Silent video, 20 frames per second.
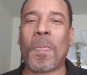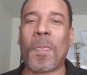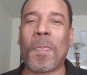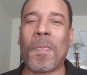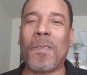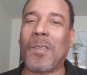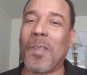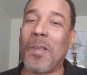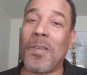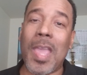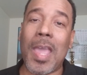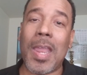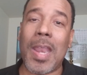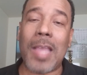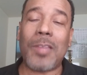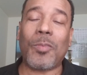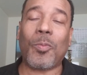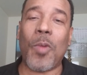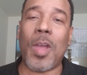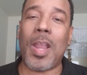So yeah,
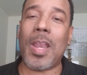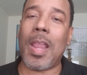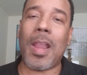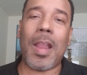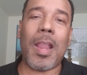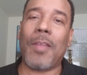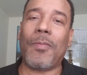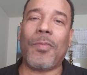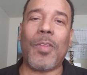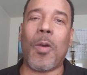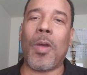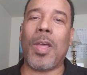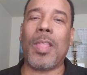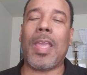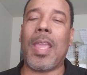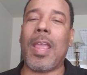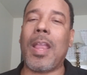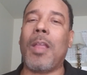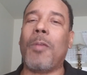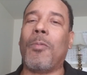that's one area, if no
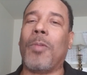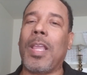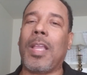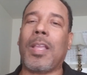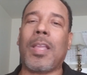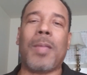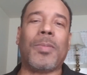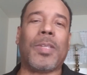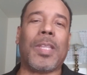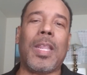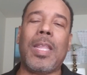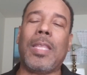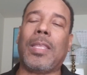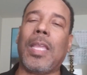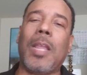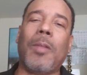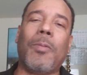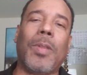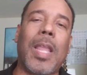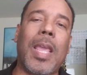other area. When it comes to
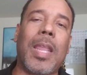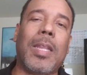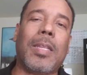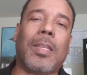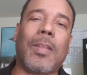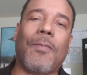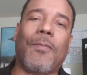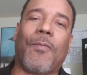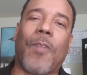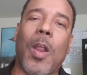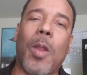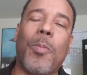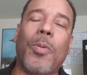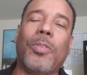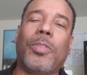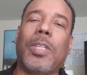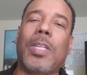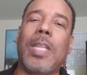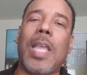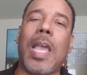anything related to
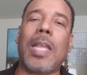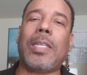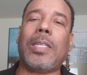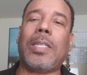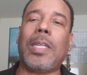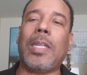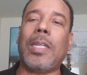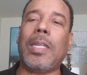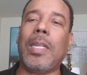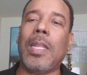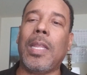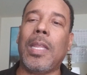verbal seduction,